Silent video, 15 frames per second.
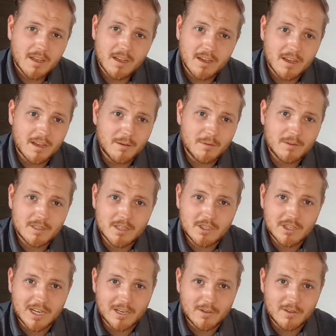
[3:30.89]
Um, he was the
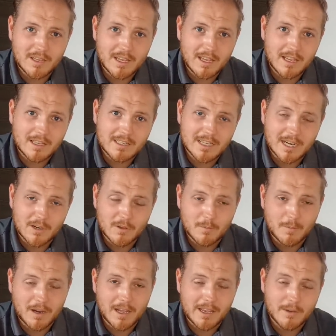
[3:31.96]
shadow, shadow of the
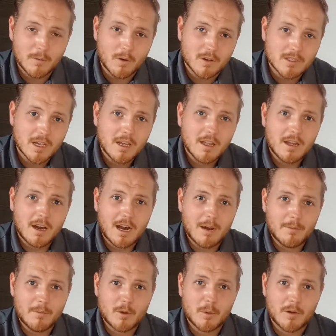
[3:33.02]
player he was. I
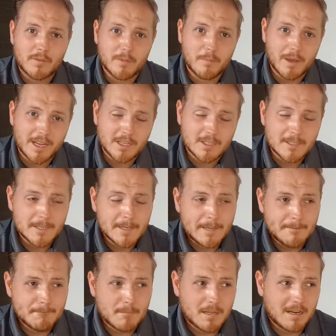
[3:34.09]
remember coming off the bench
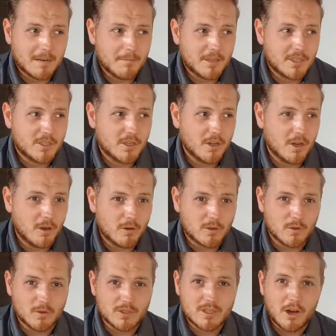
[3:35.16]
and the shirt looks
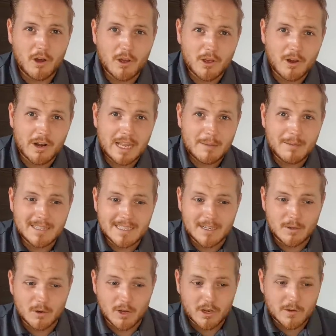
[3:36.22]
looked tight on him, he
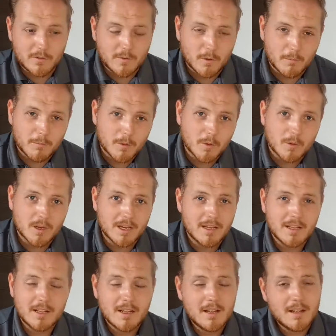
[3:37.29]
didn't look like a
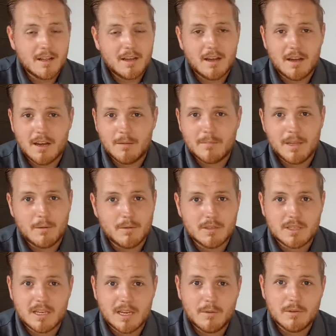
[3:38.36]
footballer. Um, it
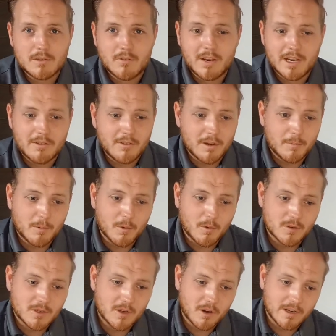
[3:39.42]
was it was a really, really
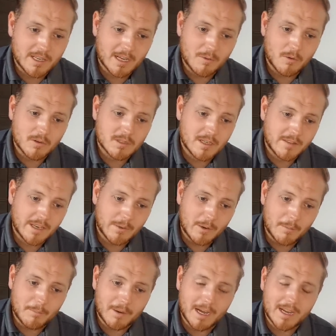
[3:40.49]
poor sign that was, and then he
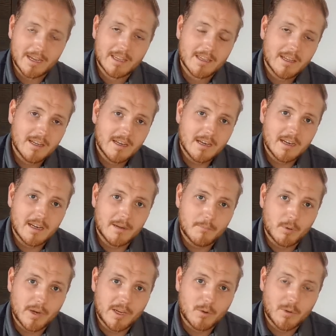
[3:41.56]
went back uh,
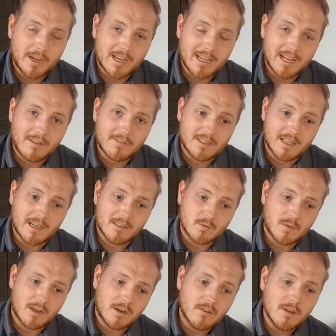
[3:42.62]
pretty quickly after that as
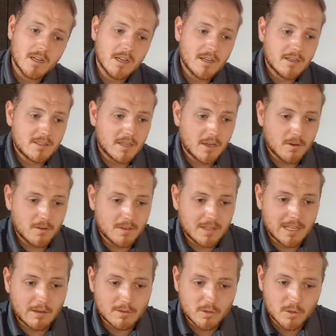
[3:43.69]
well. So
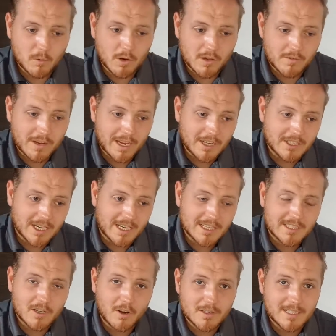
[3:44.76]
that was another one of Kenny
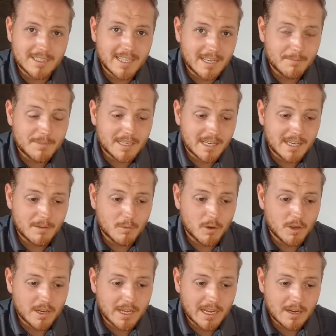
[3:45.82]
Jackett's signs that didn't particularly
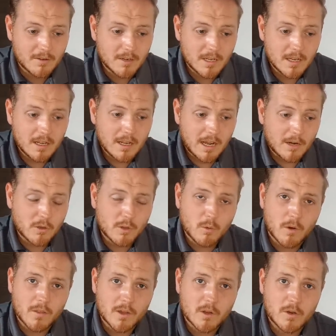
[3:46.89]
work out. Another
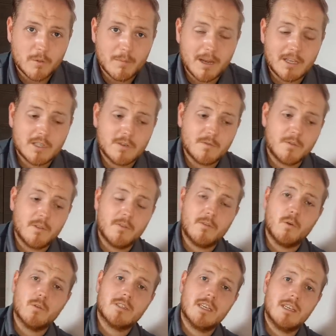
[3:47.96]
one that could be mentioned from the
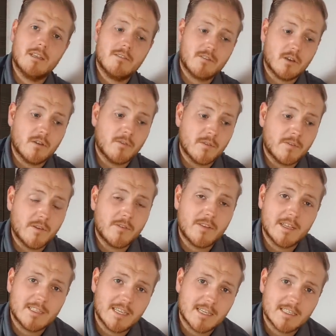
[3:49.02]
14, sorry, from the
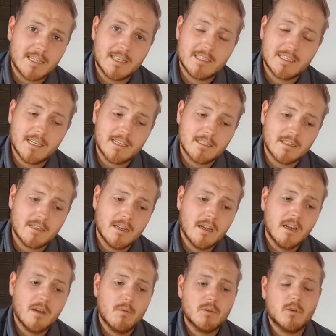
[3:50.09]
15-16 season
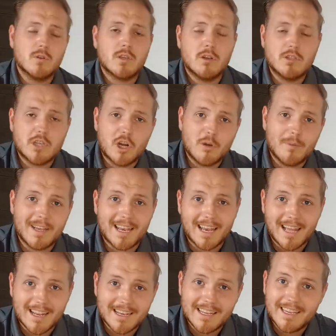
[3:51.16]
was also Jeremy
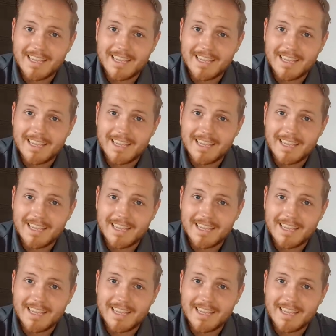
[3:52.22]
Helan.